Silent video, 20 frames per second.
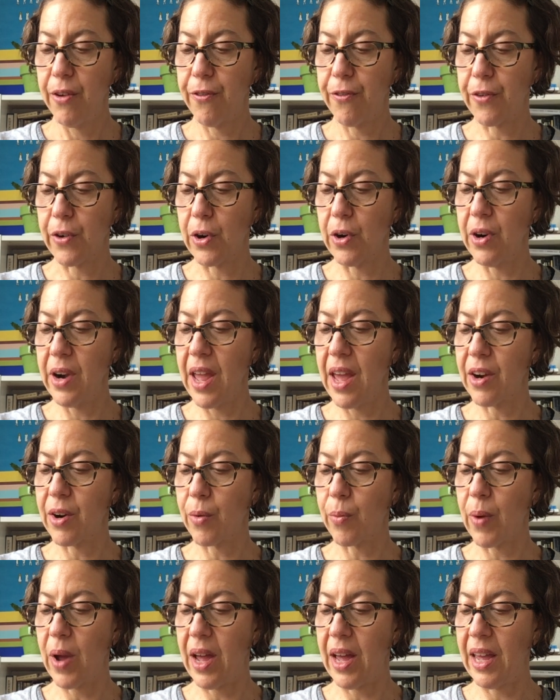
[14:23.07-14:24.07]
Fern had
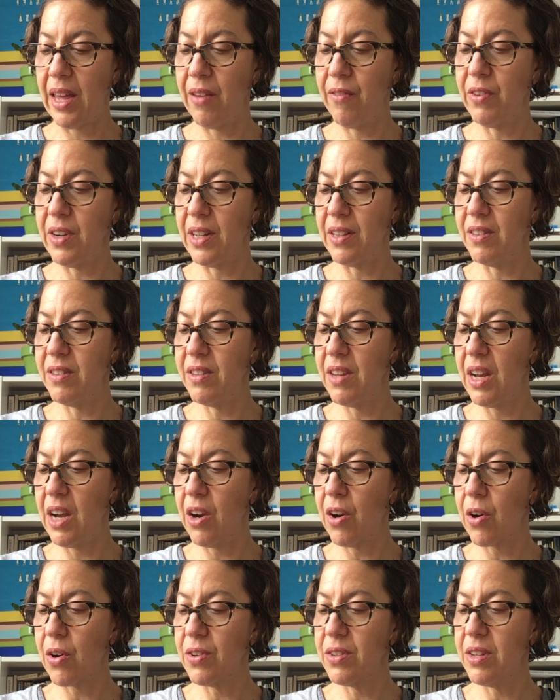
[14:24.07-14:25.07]
arrived and
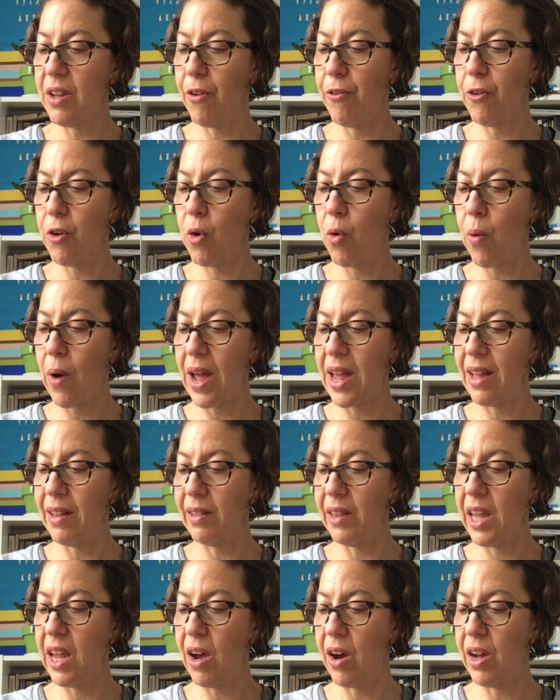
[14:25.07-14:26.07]
seated herself
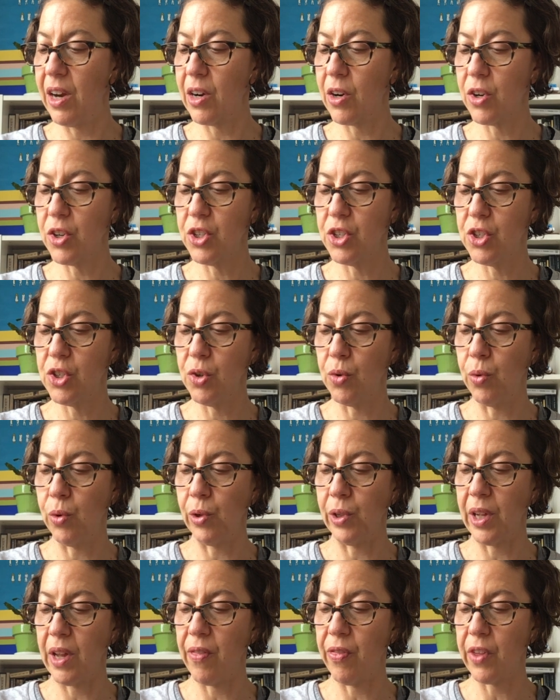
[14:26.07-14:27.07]
quietly on her
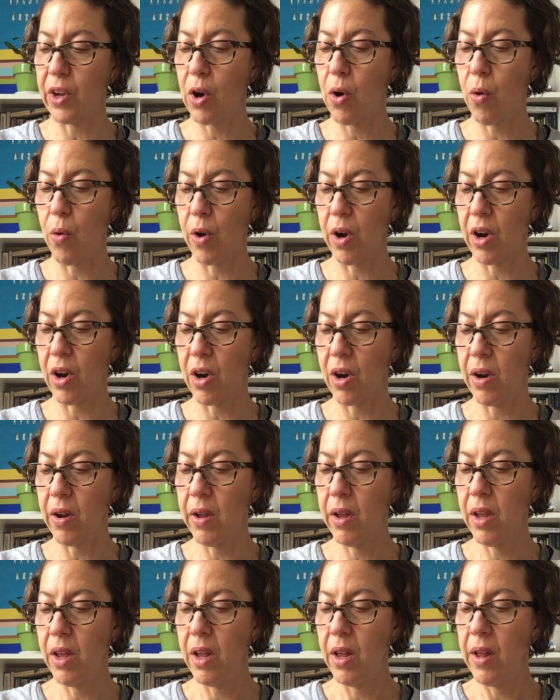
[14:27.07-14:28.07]
stool in the corner.
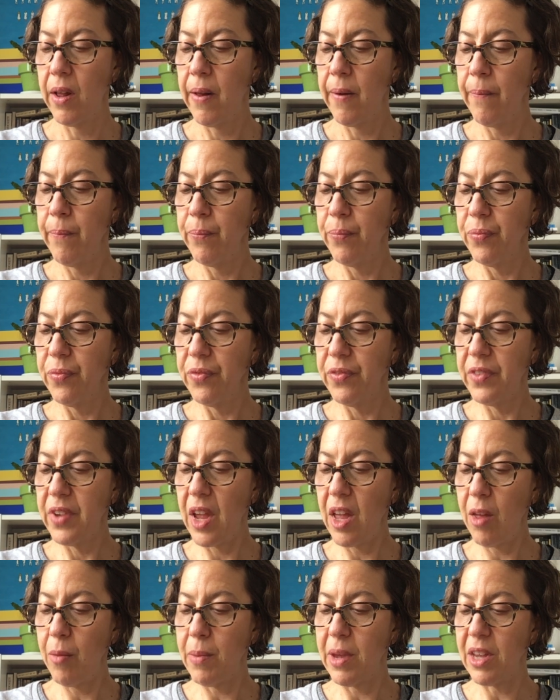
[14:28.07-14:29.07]

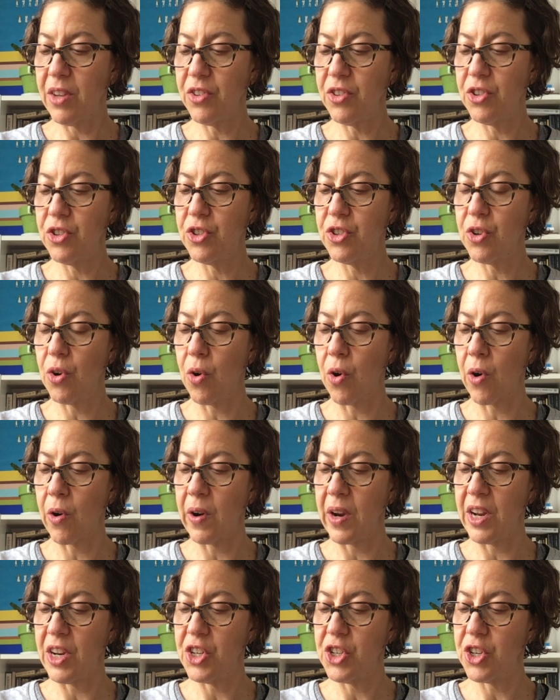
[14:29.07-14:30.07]
"Tell me a
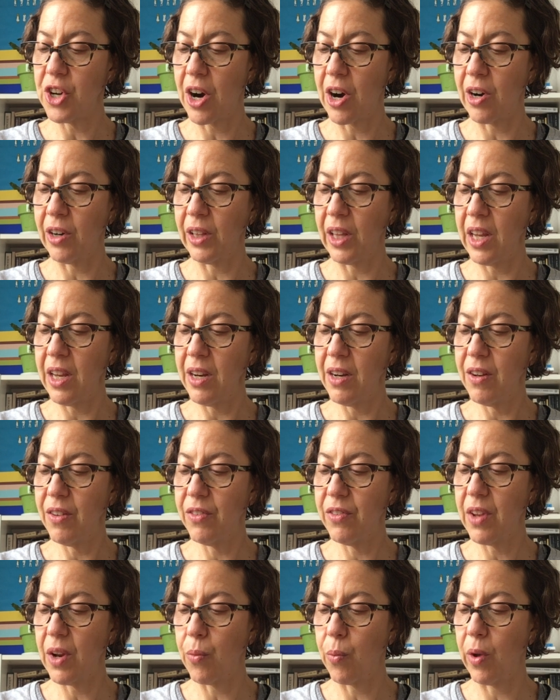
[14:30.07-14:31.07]
story, Charlotte,"
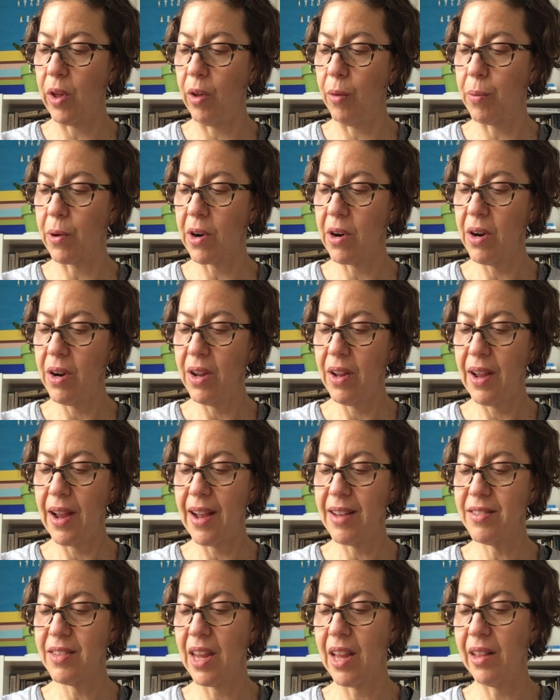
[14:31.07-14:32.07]
said Wilbur,
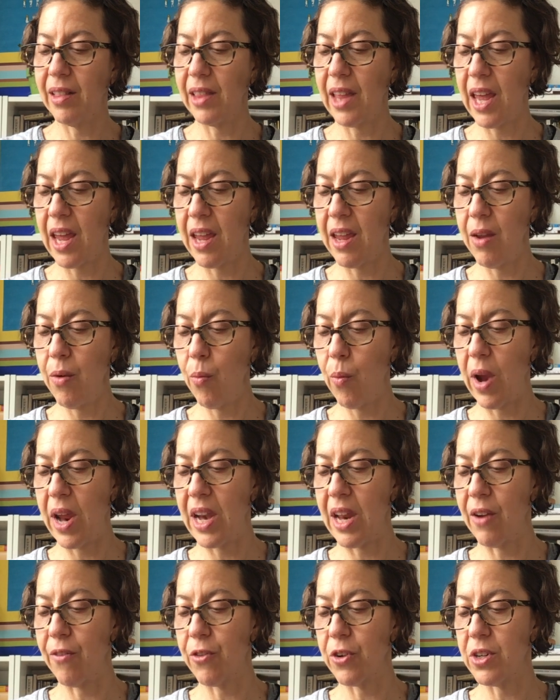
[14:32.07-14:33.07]
as he lay
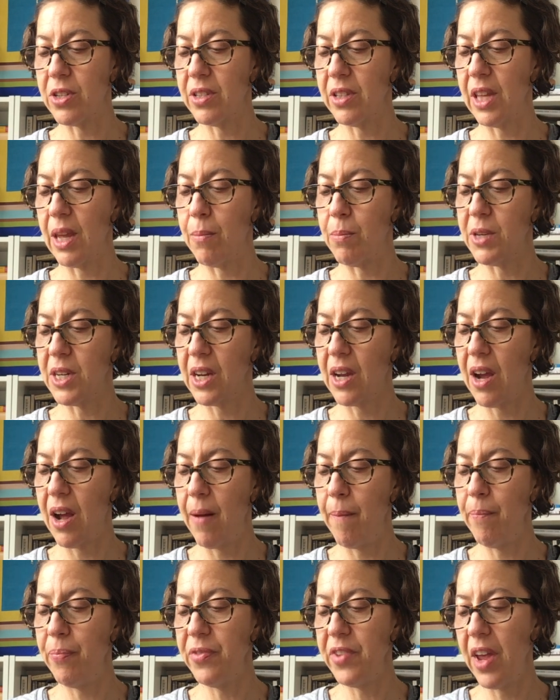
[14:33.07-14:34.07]
waiting for sleep to
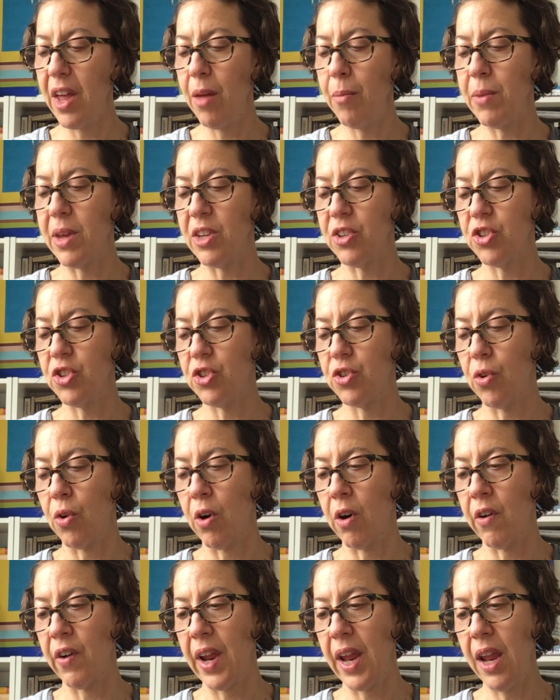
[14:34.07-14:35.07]
come. "Tell me a
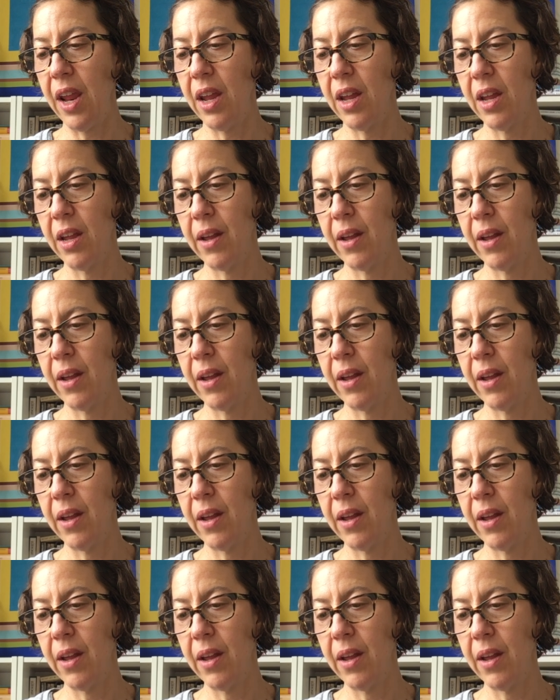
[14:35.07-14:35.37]
story."